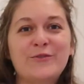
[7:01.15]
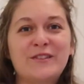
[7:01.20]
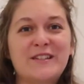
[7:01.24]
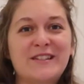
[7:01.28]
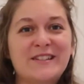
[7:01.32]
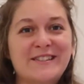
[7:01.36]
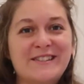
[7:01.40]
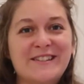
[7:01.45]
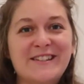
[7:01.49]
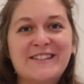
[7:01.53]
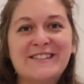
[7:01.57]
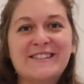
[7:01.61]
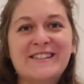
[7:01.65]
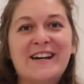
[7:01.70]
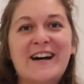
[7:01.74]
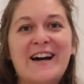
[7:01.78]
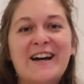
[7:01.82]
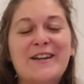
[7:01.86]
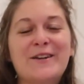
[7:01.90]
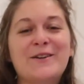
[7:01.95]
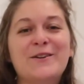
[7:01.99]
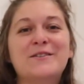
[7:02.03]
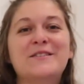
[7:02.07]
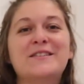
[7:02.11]
this
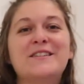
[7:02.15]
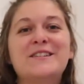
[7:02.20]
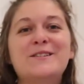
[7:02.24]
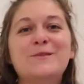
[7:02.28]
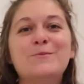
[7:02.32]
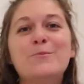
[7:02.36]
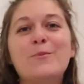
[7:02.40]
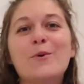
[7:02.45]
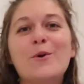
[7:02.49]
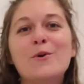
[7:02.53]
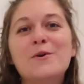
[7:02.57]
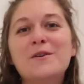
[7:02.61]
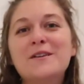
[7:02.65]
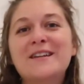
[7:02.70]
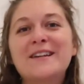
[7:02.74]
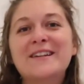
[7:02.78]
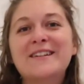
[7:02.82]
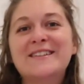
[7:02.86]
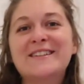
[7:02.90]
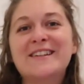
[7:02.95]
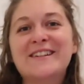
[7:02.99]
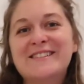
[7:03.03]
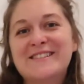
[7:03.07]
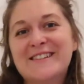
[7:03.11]
desire, this
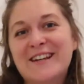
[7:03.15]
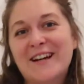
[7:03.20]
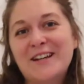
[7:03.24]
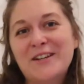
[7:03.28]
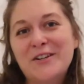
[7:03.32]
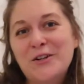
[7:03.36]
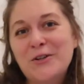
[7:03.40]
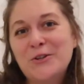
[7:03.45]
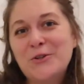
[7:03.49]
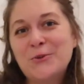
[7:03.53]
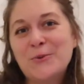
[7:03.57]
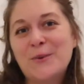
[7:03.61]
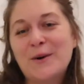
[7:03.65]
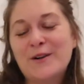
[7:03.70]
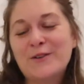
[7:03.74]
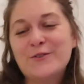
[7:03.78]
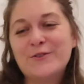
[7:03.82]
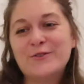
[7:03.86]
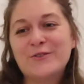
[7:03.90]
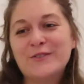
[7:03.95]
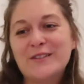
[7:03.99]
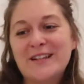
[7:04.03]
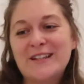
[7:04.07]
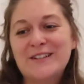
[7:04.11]
burning desire you
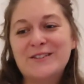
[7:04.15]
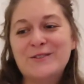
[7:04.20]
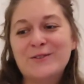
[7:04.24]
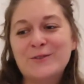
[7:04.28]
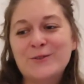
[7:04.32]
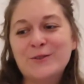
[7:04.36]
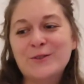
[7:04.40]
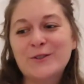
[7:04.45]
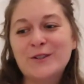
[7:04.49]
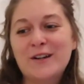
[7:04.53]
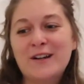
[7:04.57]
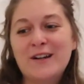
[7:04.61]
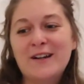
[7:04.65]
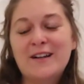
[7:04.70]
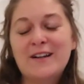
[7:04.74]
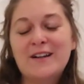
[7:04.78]
have in you.